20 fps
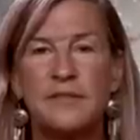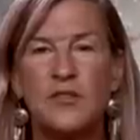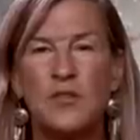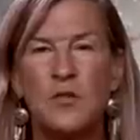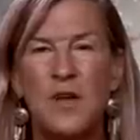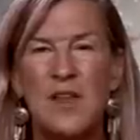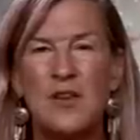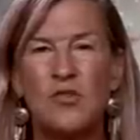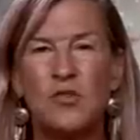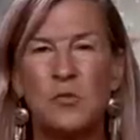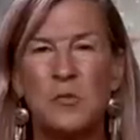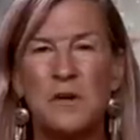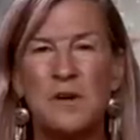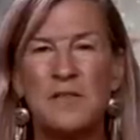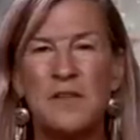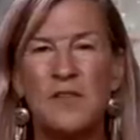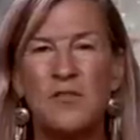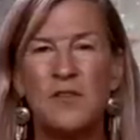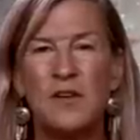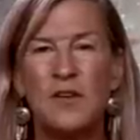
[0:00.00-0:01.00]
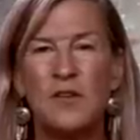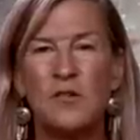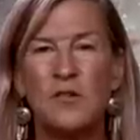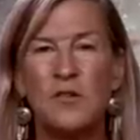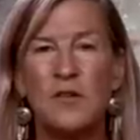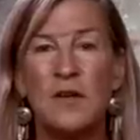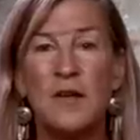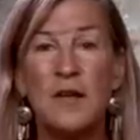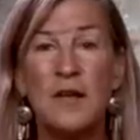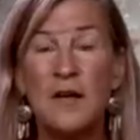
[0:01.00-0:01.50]
It's okay to swear in these
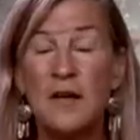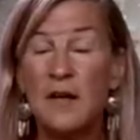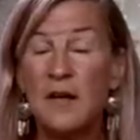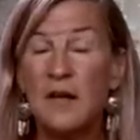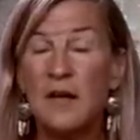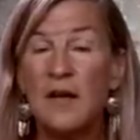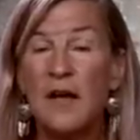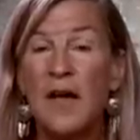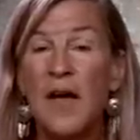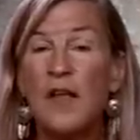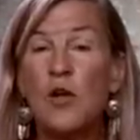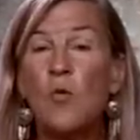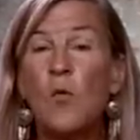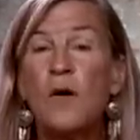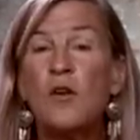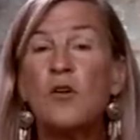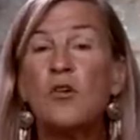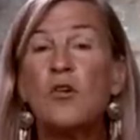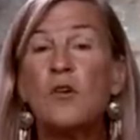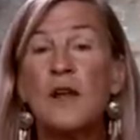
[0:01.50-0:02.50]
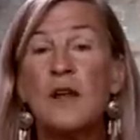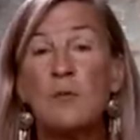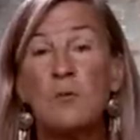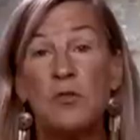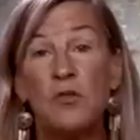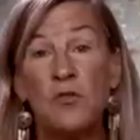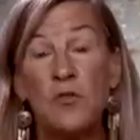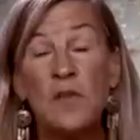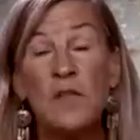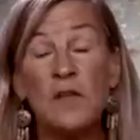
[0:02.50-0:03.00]
videos. I don't want to hurt
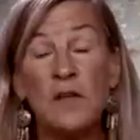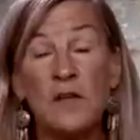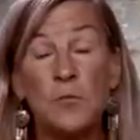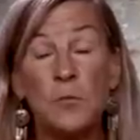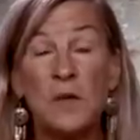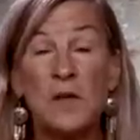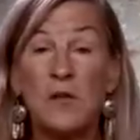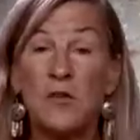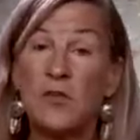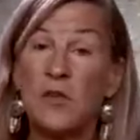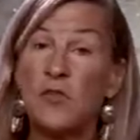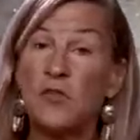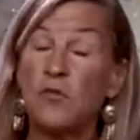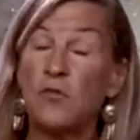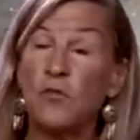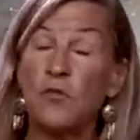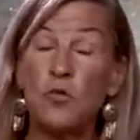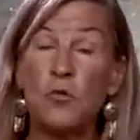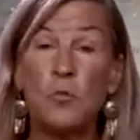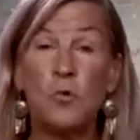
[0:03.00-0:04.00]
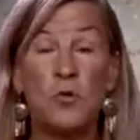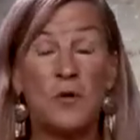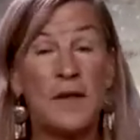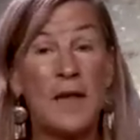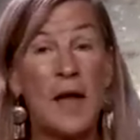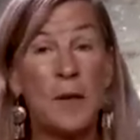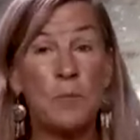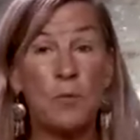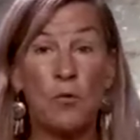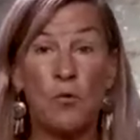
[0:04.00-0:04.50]
anyone's feelings because it's a full moon in
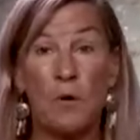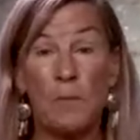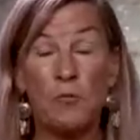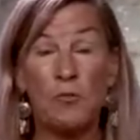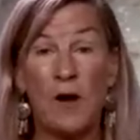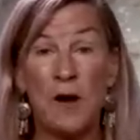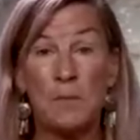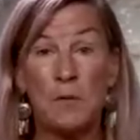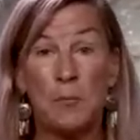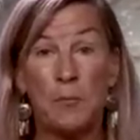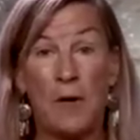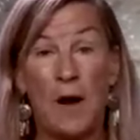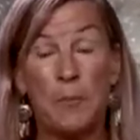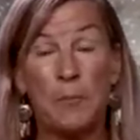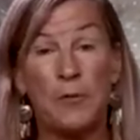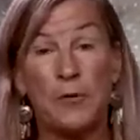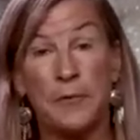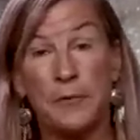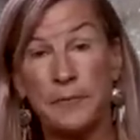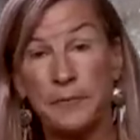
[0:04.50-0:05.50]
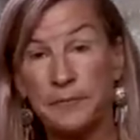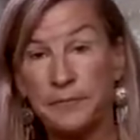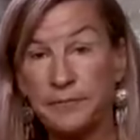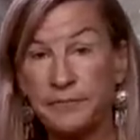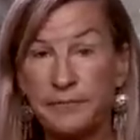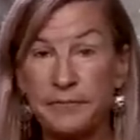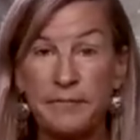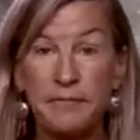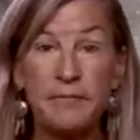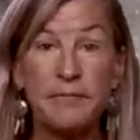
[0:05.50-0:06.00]
Capricorn. I'm trying to be proper.
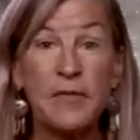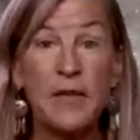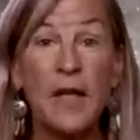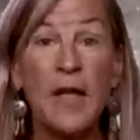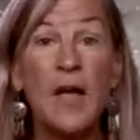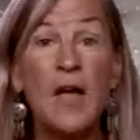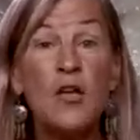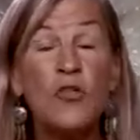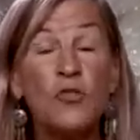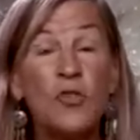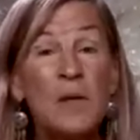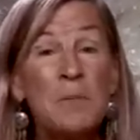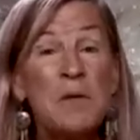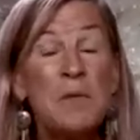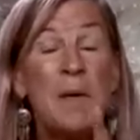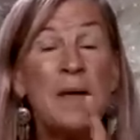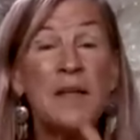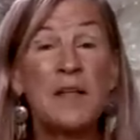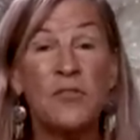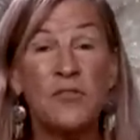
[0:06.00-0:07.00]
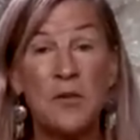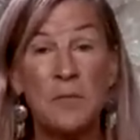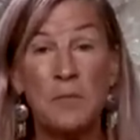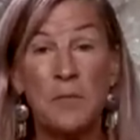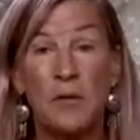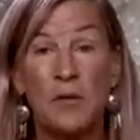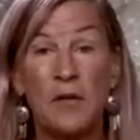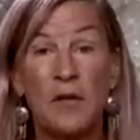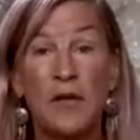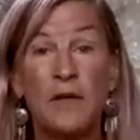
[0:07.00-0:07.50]
So let me make it
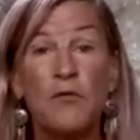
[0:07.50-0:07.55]
simple.